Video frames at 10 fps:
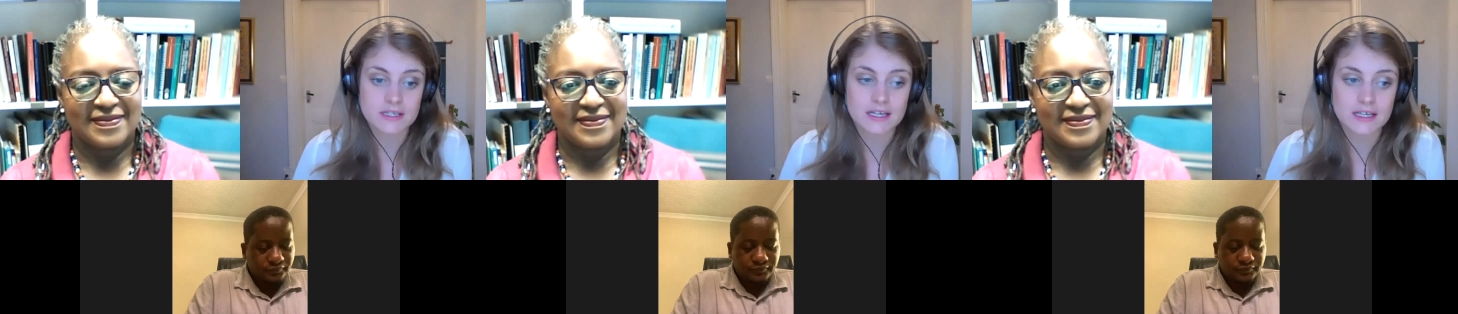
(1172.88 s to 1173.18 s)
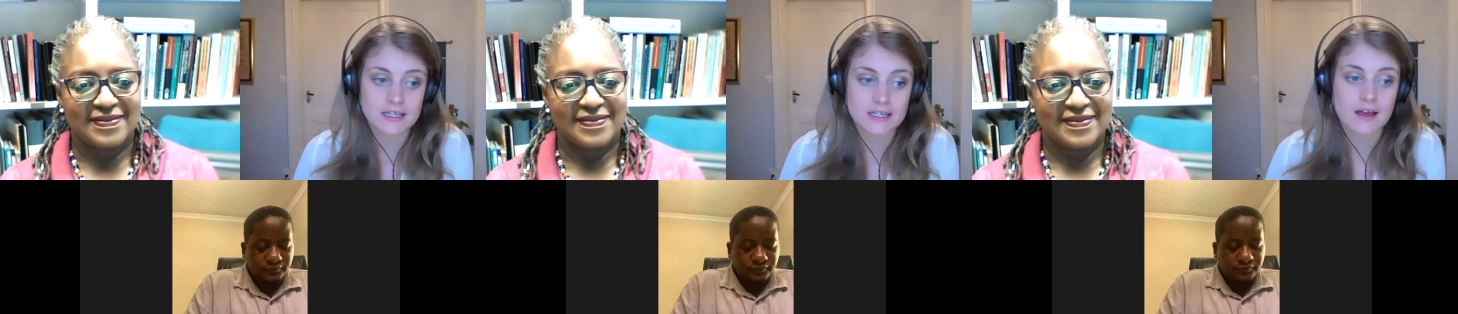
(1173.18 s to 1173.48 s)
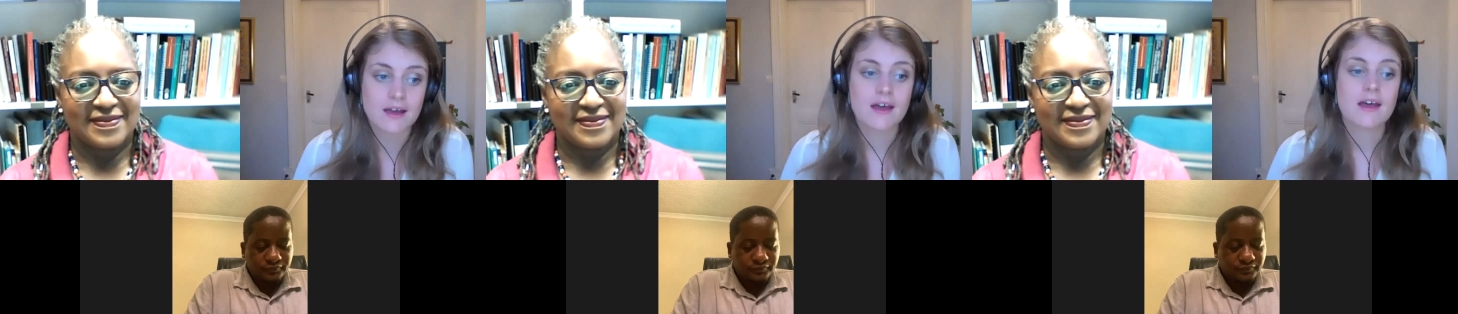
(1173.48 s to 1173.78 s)
Speaker 1: in
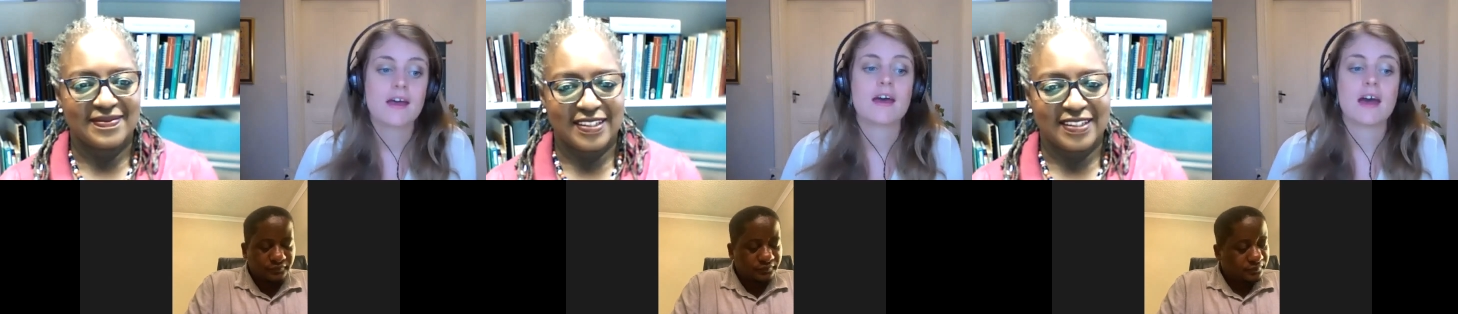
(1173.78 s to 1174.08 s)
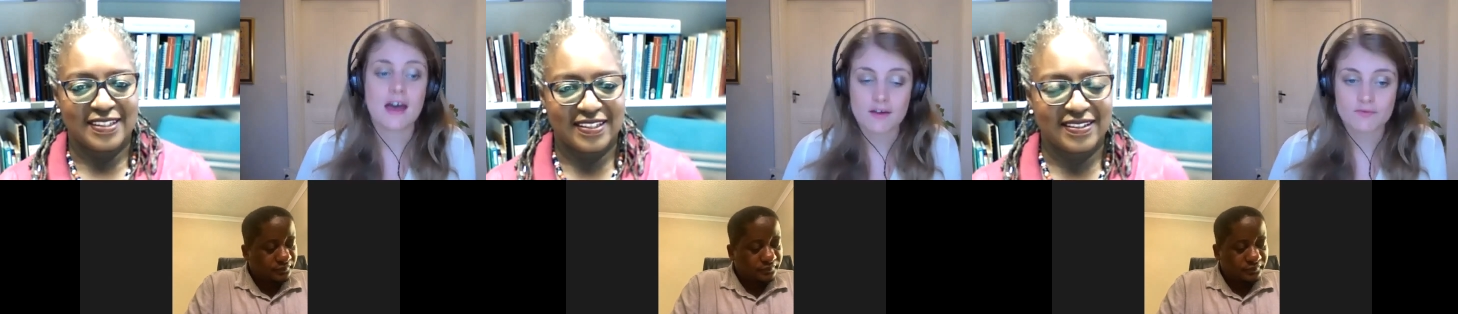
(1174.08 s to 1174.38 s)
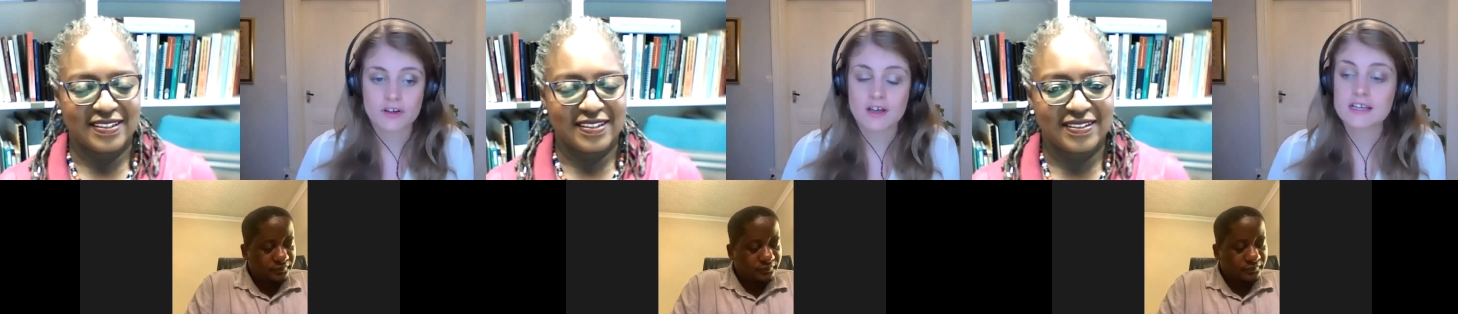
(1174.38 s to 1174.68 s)

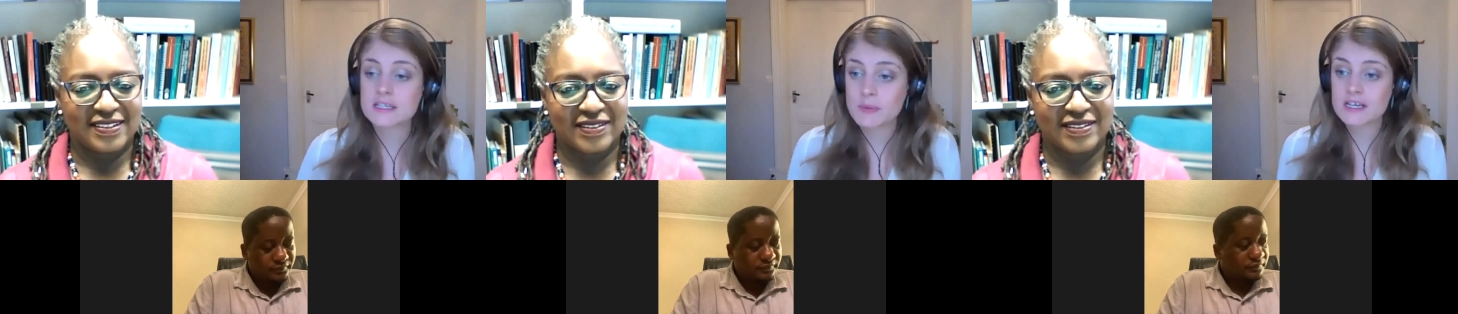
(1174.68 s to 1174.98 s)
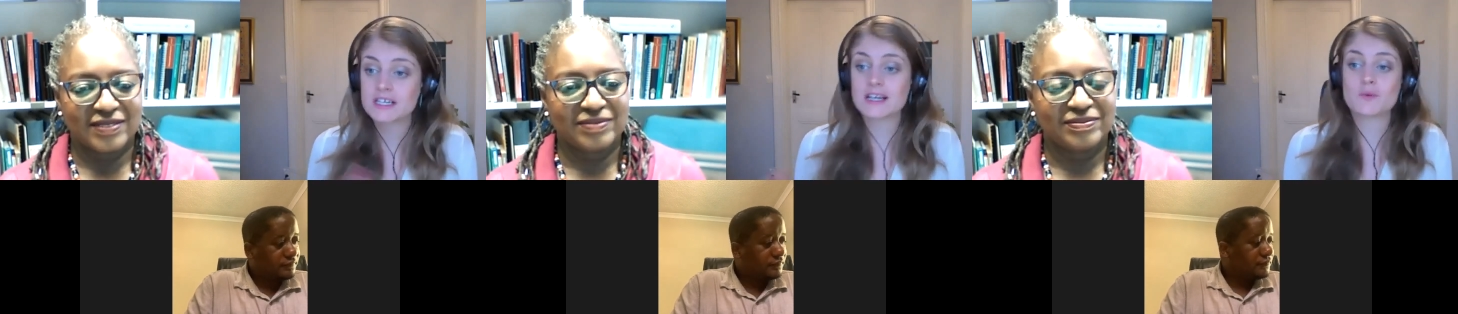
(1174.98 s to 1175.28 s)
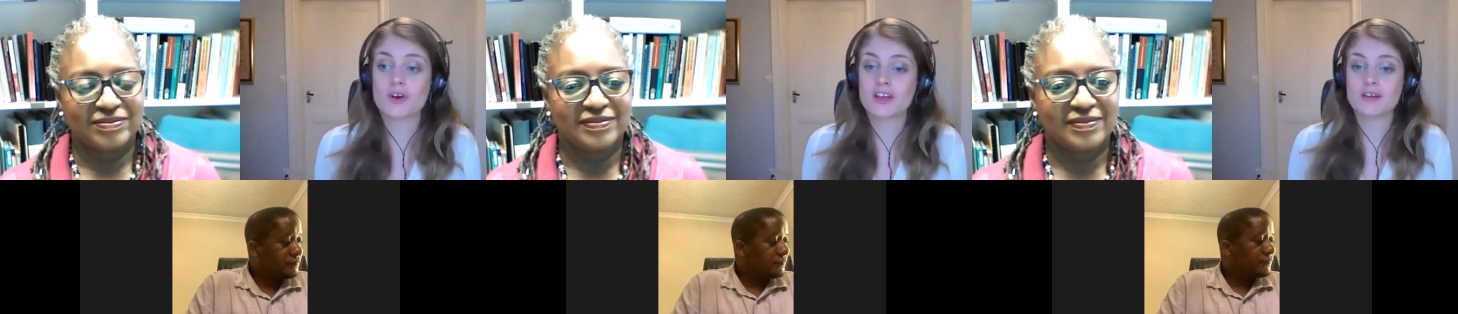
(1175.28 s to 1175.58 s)
Africa, especially
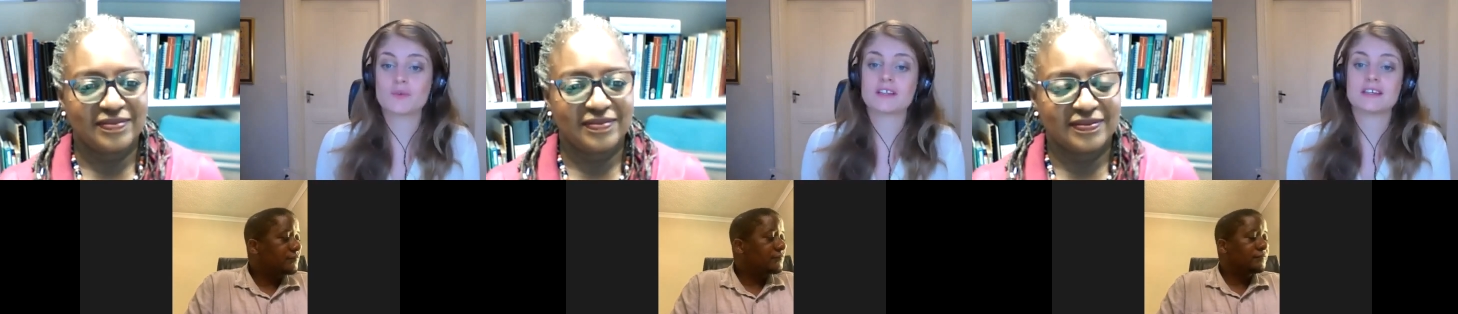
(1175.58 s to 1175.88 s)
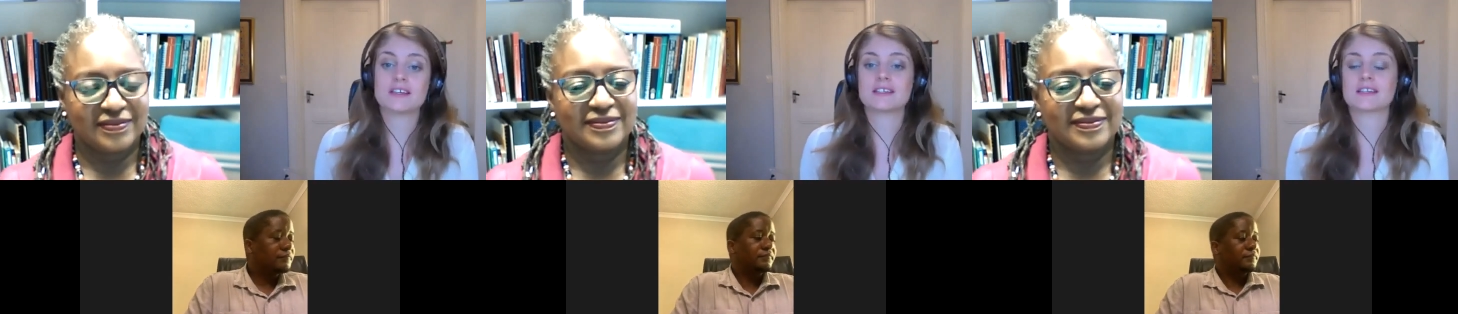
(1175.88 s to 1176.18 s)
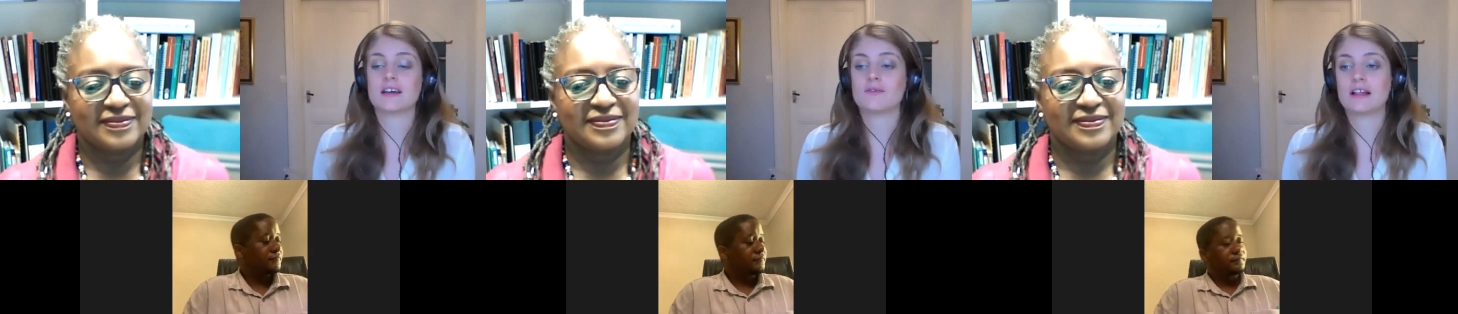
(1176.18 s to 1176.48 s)
working with these
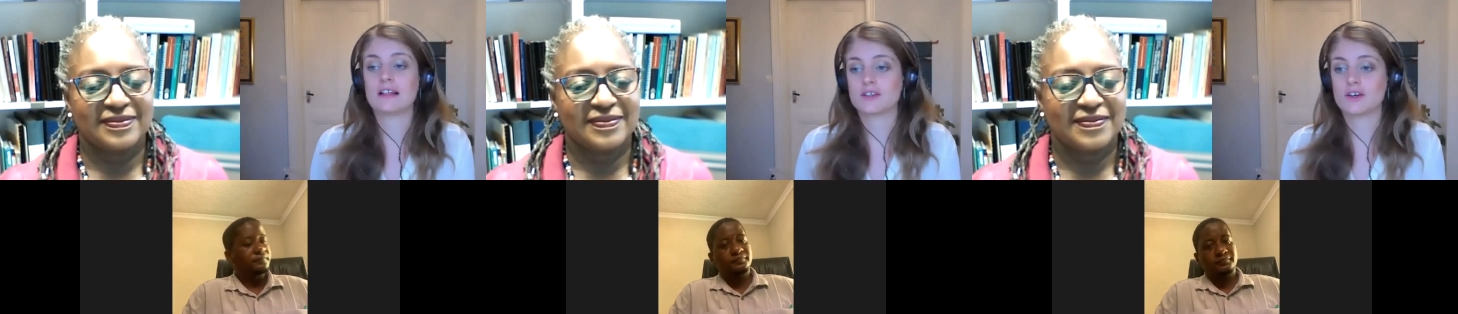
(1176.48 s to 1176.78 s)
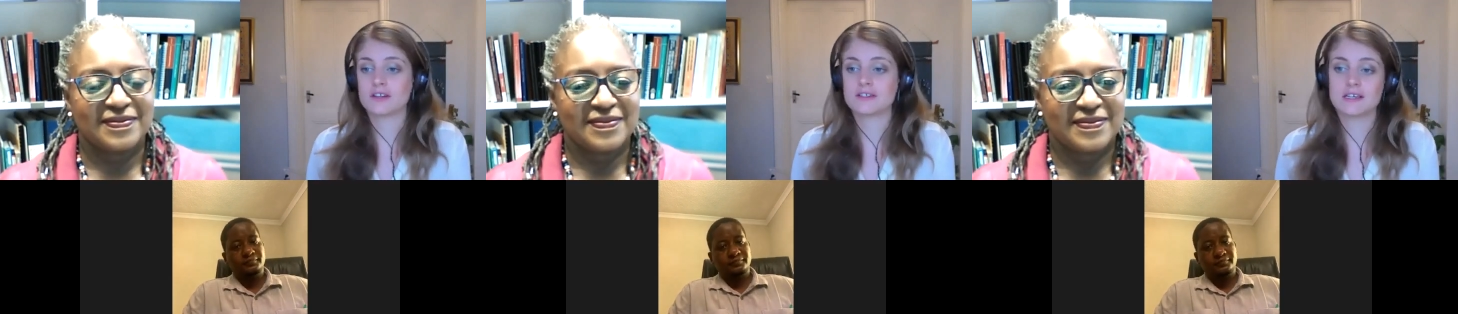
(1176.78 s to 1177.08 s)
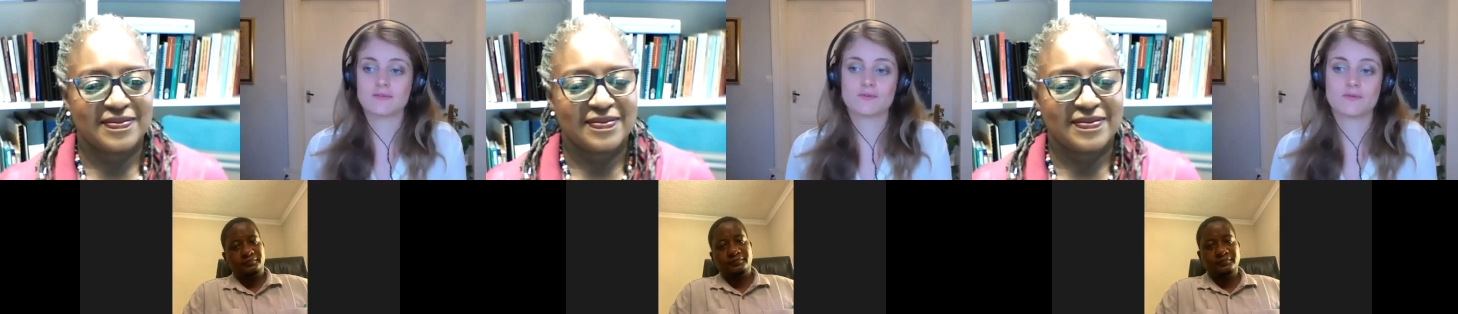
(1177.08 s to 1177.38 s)
kind of
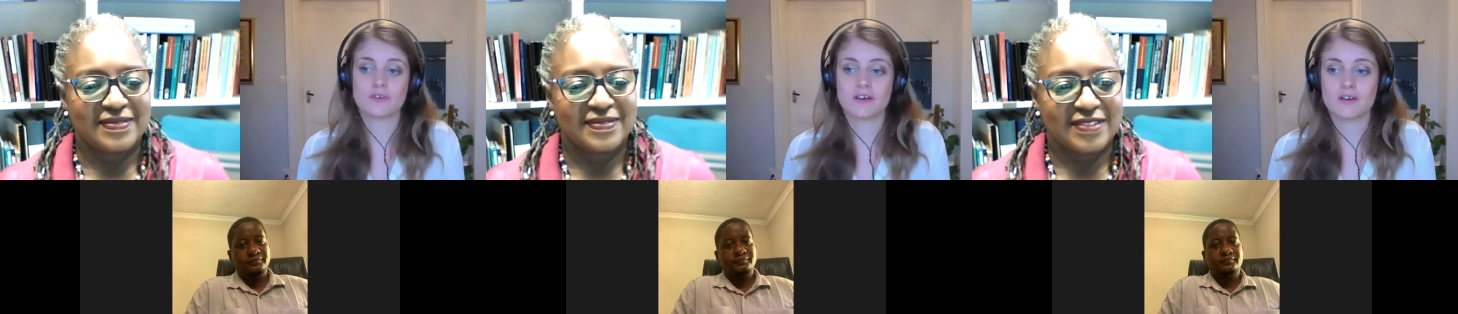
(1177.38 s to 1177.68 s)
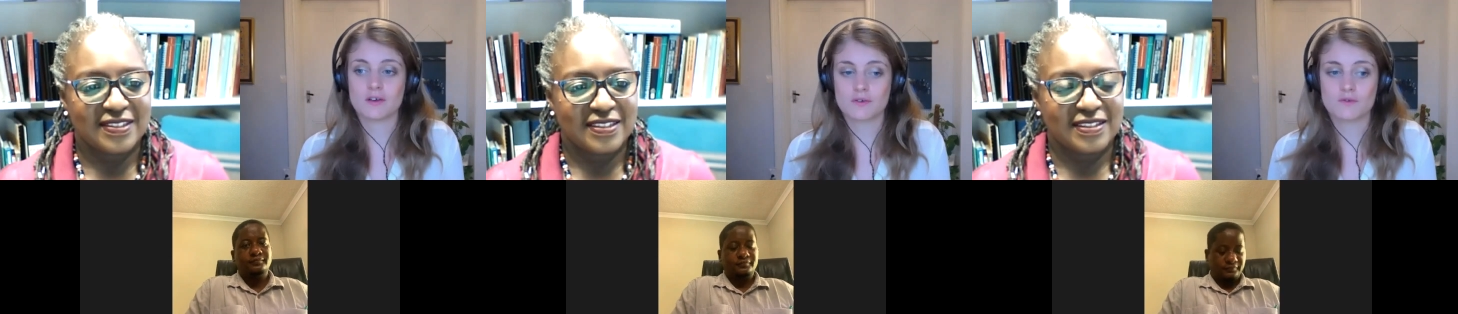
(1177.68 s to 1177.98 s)
alternative uh,